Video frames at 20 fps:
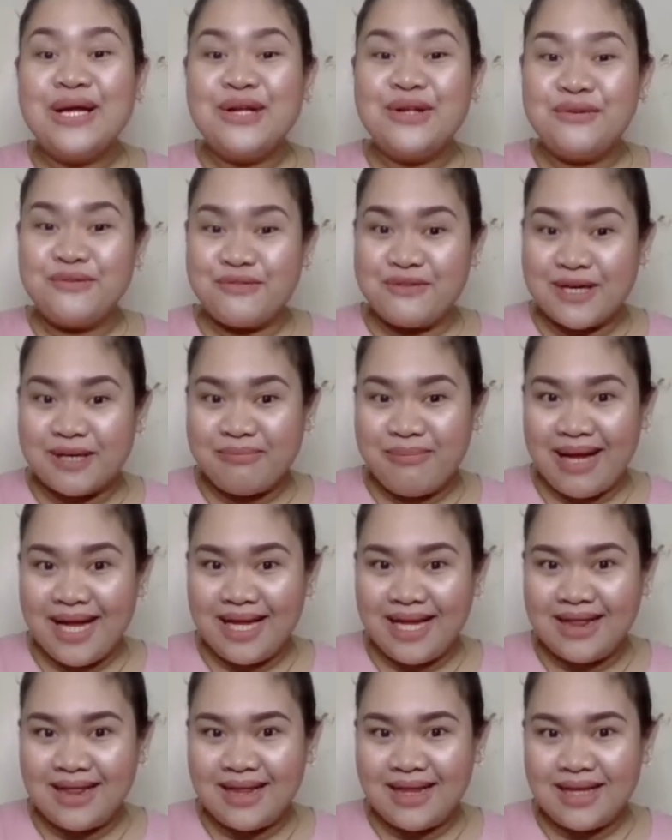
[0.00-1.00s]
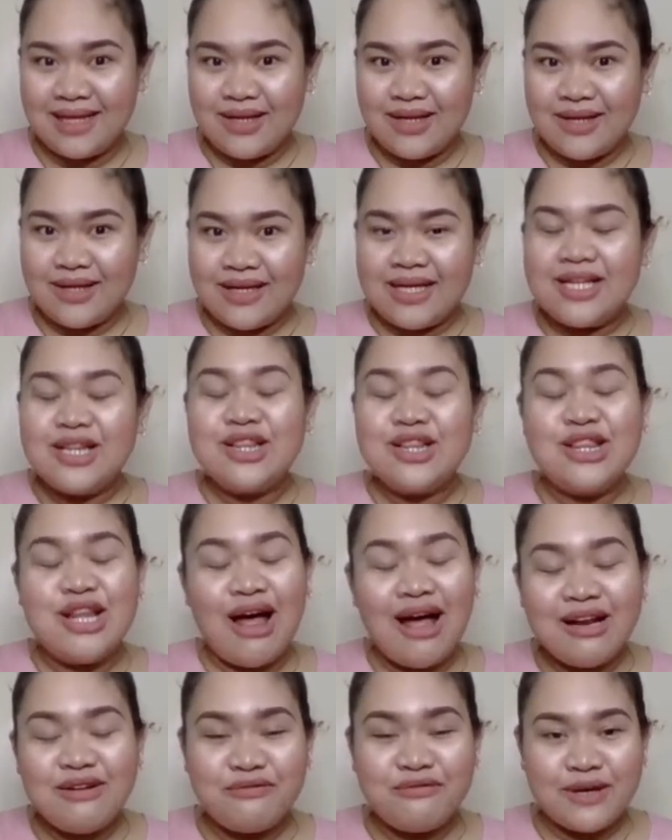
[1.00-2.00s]
verbal,
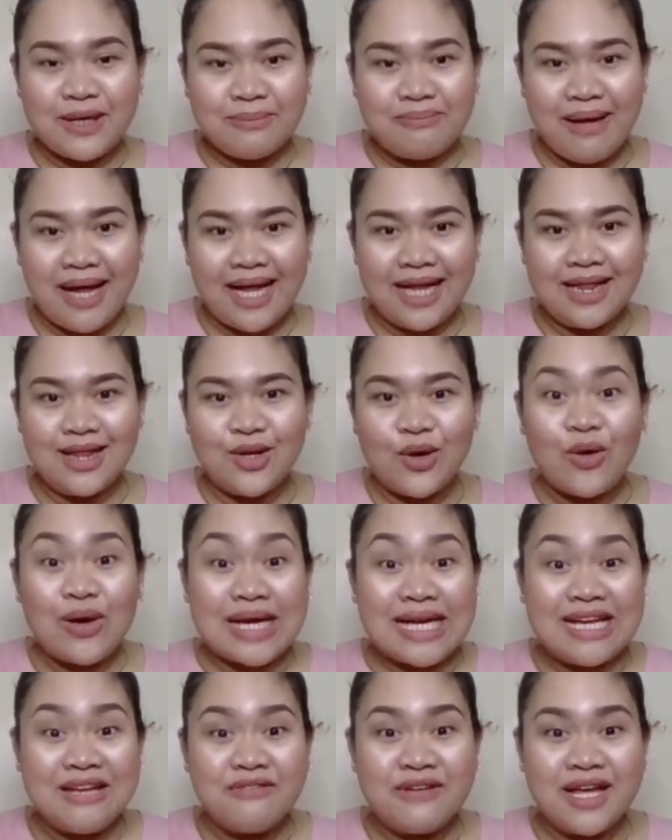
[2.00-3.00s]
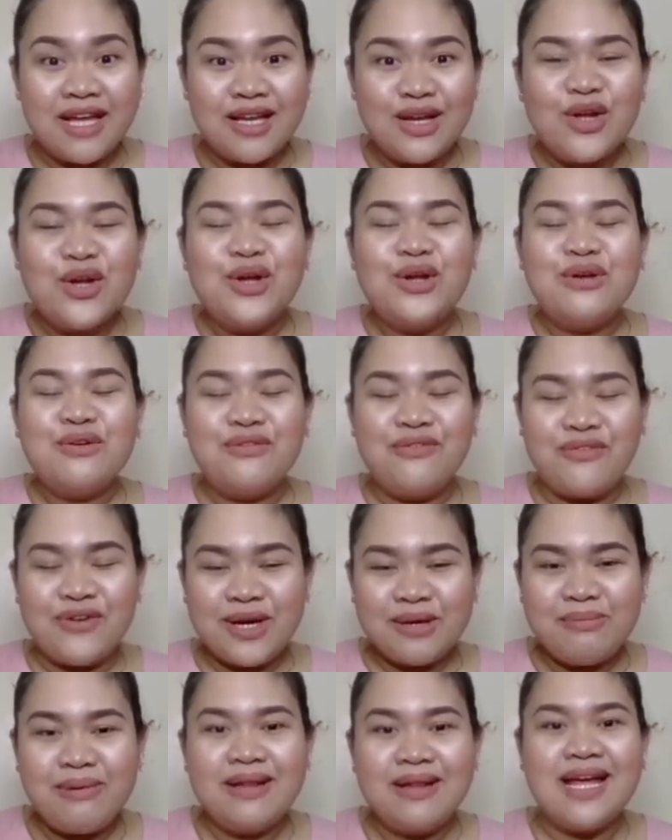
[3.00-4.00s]
non-verbal, or even
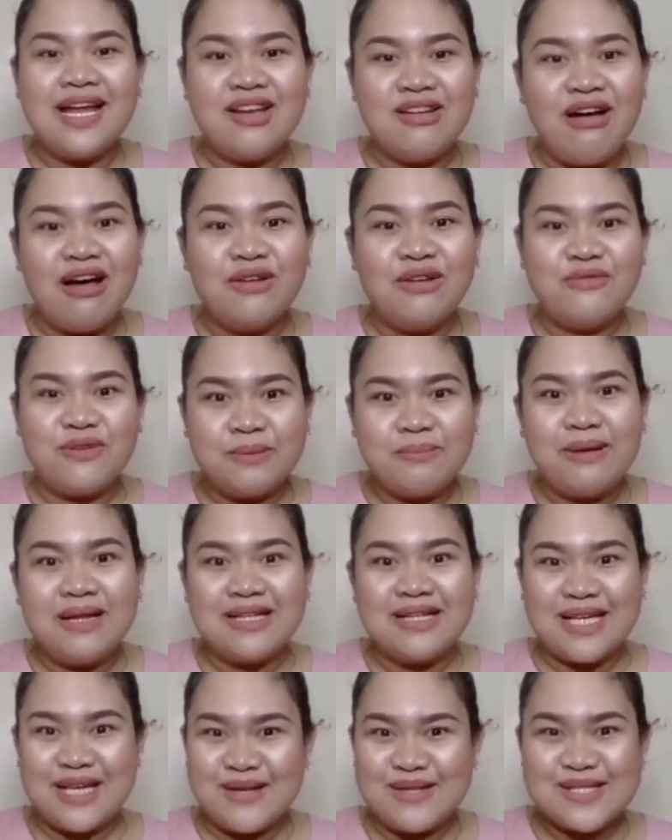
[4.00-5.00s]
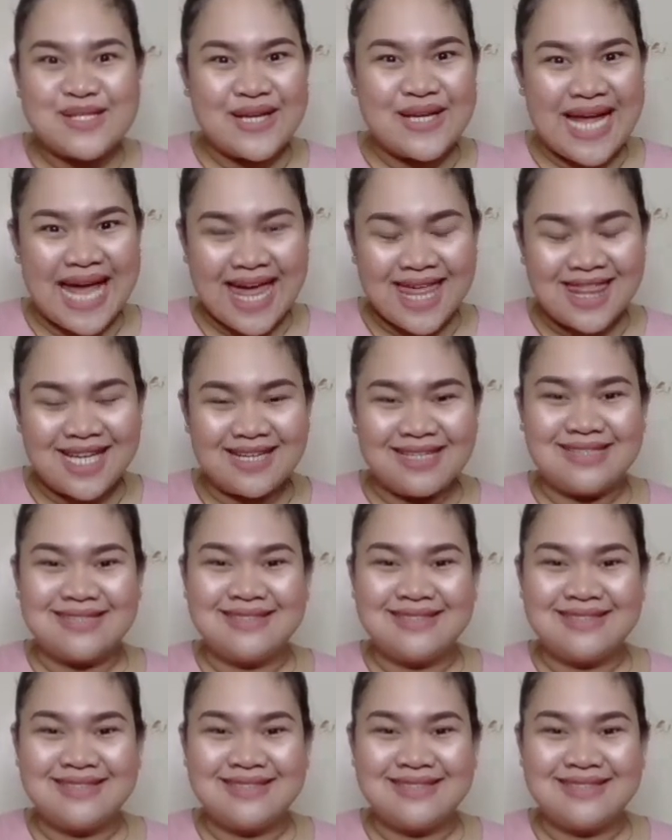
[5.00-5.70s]
verbal and non-verbal cues together.